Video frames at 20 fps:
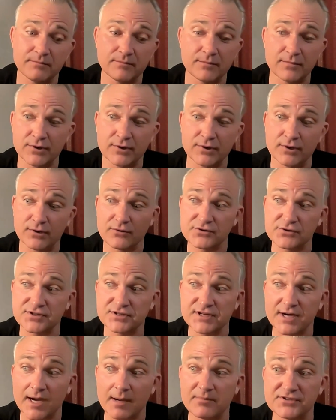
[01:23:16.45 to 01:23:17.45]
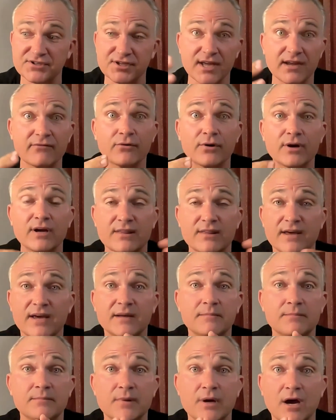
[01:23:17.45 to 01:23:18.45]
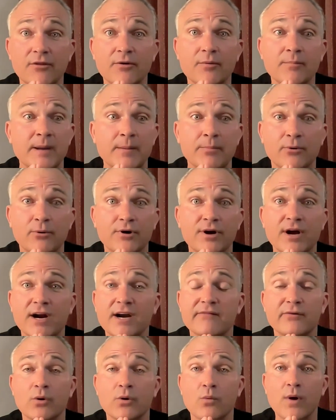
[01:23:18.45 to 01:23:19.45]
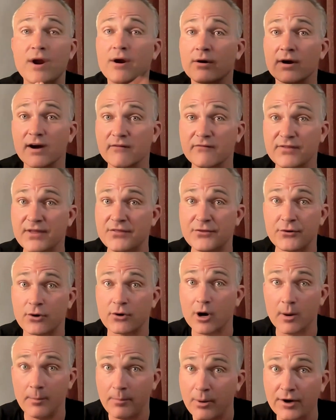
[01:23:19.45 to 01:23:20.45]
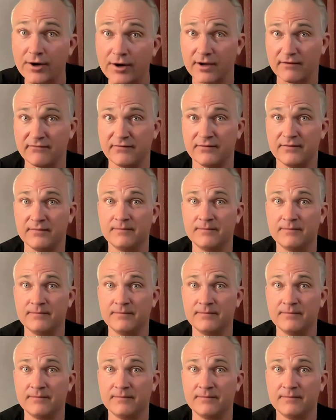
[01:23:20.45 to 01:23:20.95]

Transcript: you know, there's a type of slavery that other people are not even aware of that they're all part of.